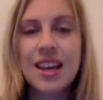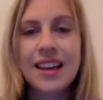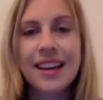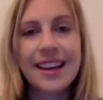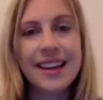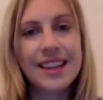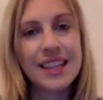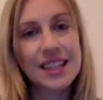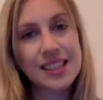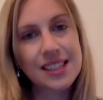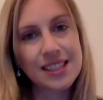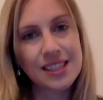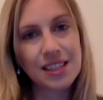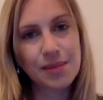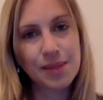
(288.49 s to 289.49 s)
I think the
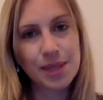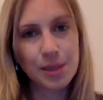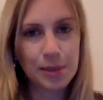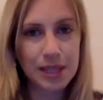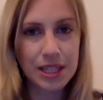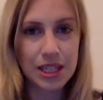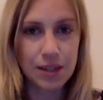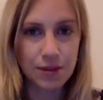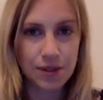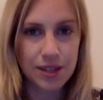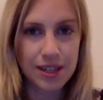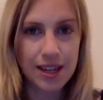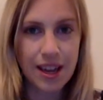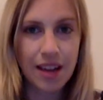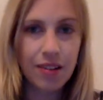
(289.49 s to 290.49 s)
system is a bit different
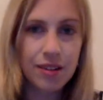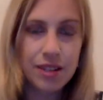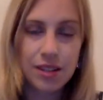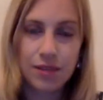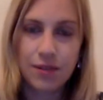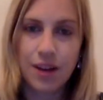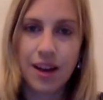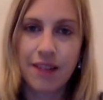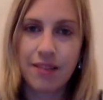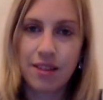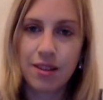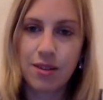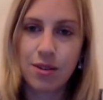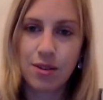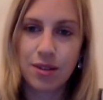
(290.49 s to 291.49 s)
now. It's a 5-year
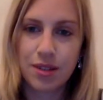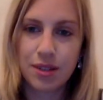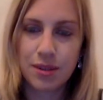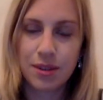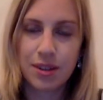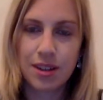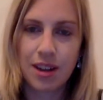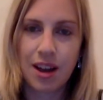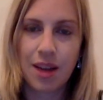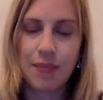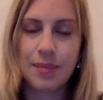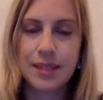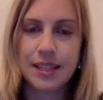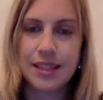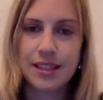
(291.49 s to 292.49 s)
course which
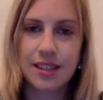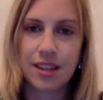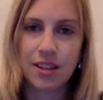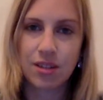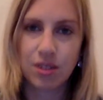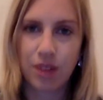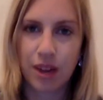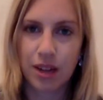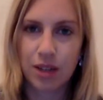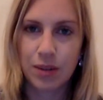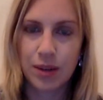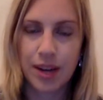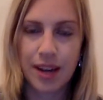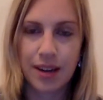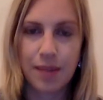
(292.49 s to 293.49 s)
encompasses an undergraduate
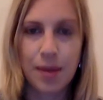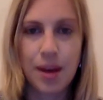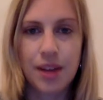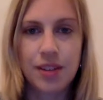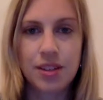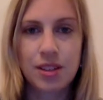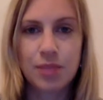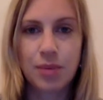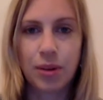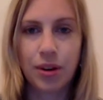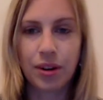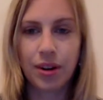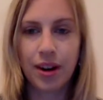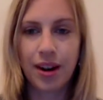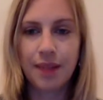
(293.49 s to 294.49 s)
and a master's
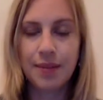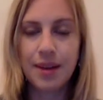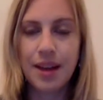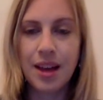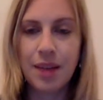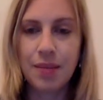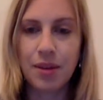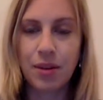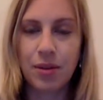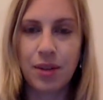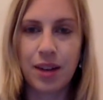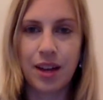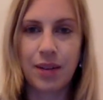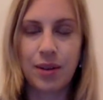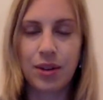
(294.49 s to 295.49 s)
program, but when
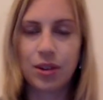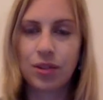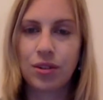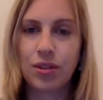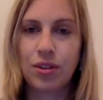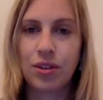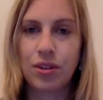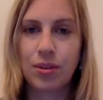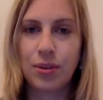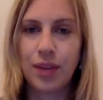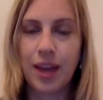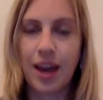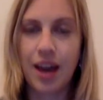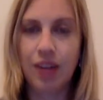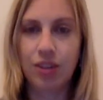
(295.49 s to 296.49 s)
I went through, we
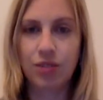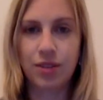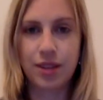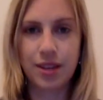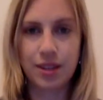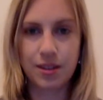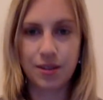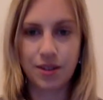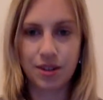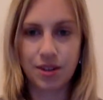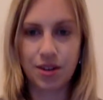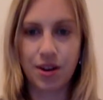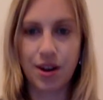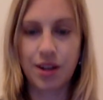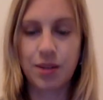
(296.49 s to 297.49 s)
had 3 years of
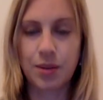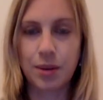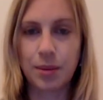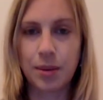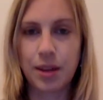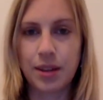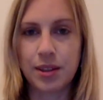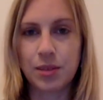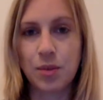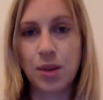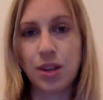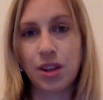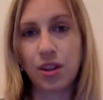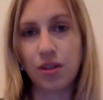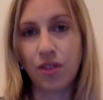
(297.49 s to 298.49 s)
undergraduate plus 1
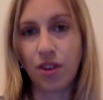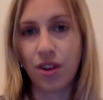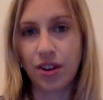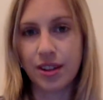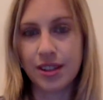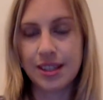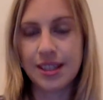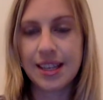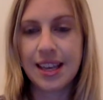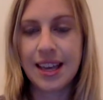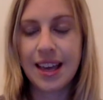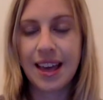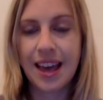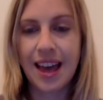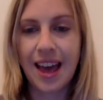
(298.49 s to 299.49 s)
year of honours,
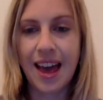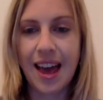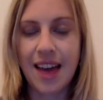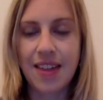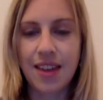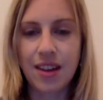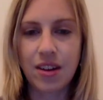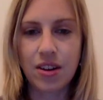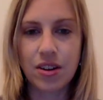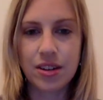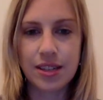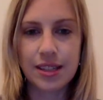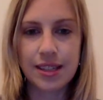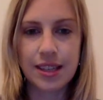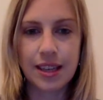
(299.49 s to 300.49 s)
and that
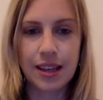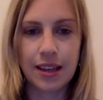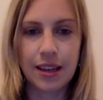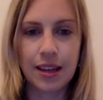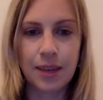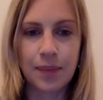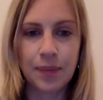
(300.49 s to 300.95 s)
honours year